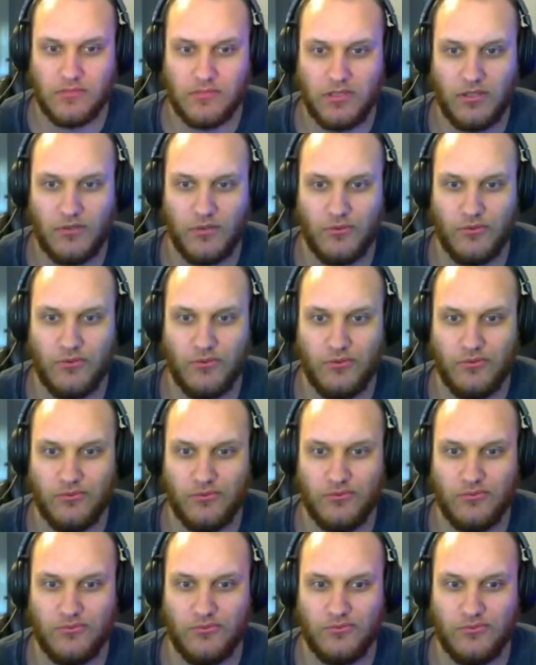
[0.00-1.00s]

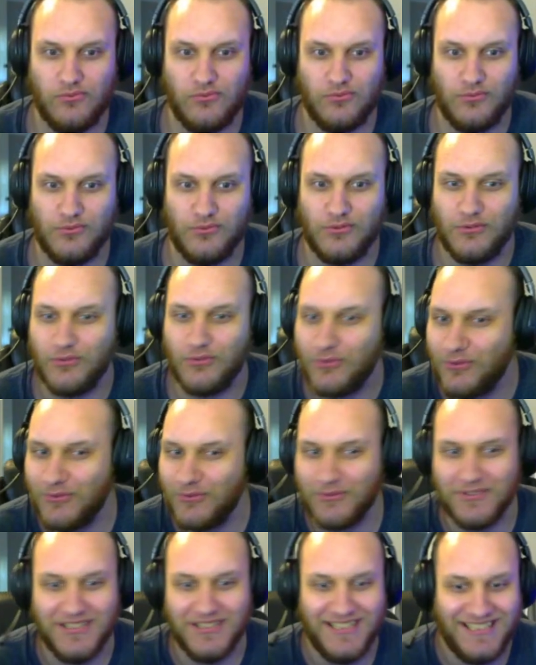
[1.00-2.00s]
Oh!
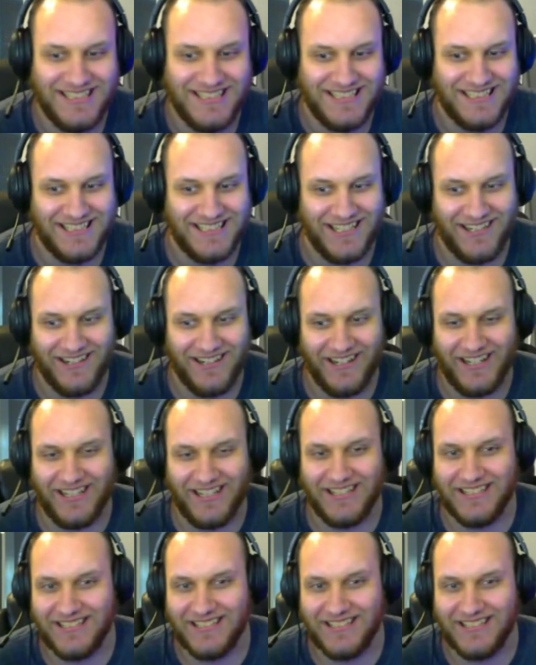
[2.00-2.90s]
Ooh. Alright.